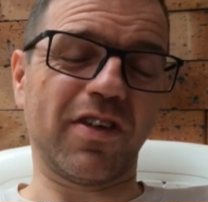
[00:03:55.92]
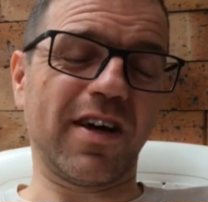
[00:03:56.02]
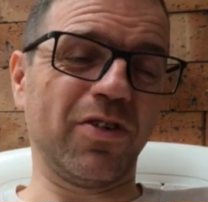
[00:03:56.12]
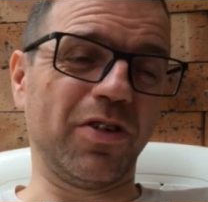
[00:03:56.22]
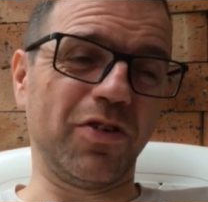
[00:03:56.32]

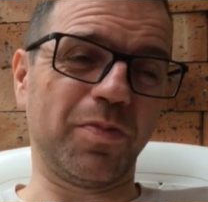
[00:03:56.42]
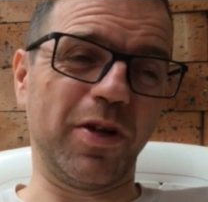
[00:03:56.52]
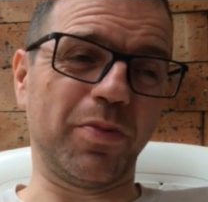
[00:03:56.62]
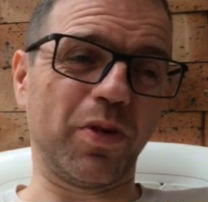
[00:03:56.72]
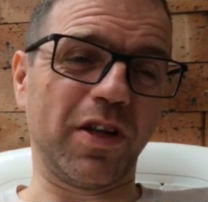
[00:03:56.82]
I know these
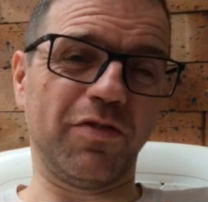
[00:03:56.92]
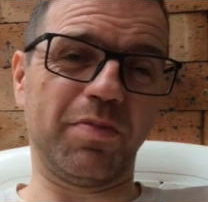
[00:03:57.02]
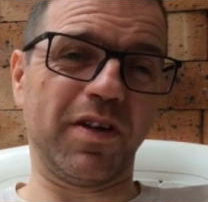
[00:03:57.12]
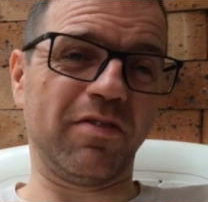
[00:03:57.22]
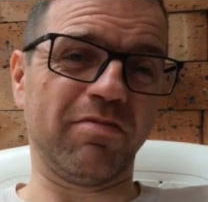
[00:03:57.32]
people, they've
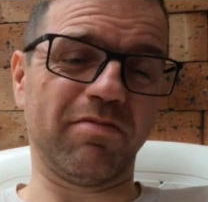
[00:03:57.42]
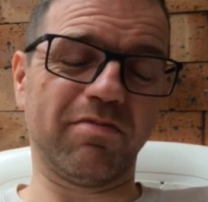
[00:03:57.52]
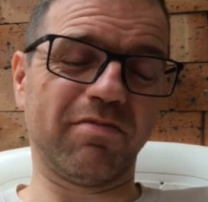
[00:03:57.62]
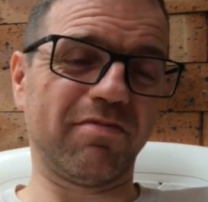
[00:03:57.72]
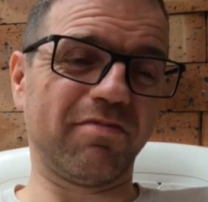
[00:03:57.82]
been
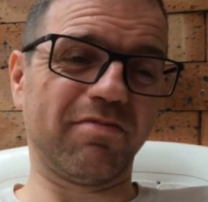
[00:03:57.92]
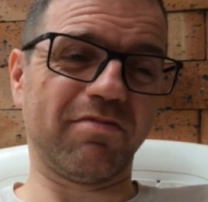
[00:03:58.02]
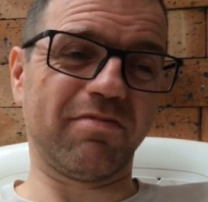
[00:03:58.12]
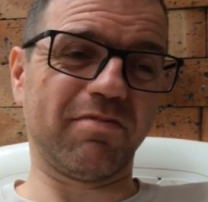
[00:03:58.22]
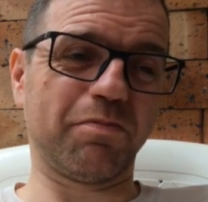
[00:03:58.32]

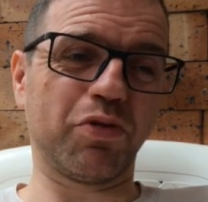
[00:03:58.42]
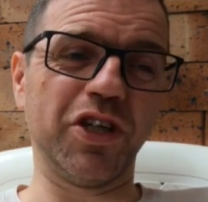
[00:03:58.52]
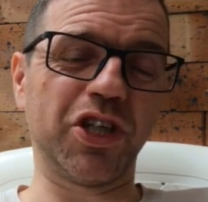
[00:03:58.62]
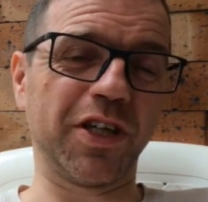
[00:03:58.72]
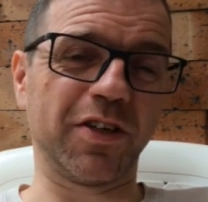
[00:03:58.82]

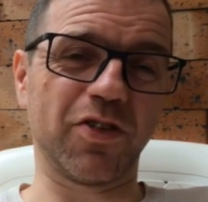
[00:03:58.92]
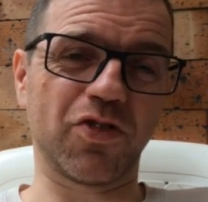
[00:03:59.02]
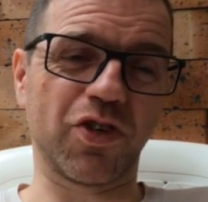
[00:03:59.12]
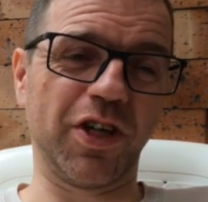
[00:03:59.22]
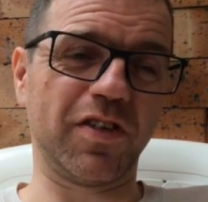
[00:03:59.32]
preaching in the
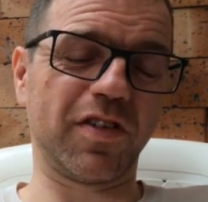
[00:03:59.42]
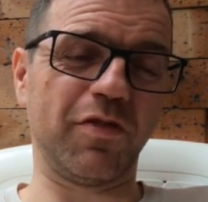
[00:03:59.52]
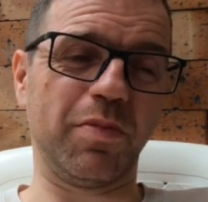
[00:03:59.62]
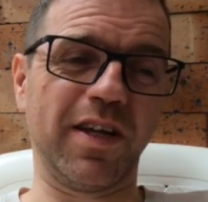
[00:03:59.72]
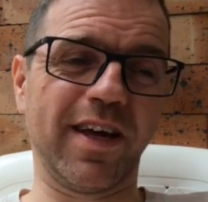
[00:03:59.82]
streets,
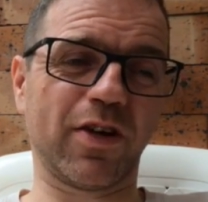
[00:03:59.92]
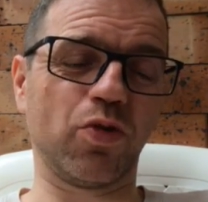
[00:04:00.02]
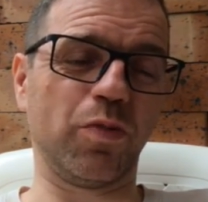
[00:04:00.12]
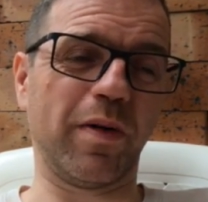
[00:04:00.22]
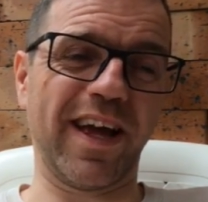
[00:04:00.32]
they've been
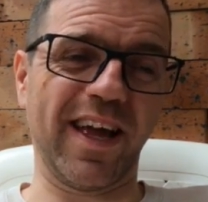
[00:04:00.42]
heckled by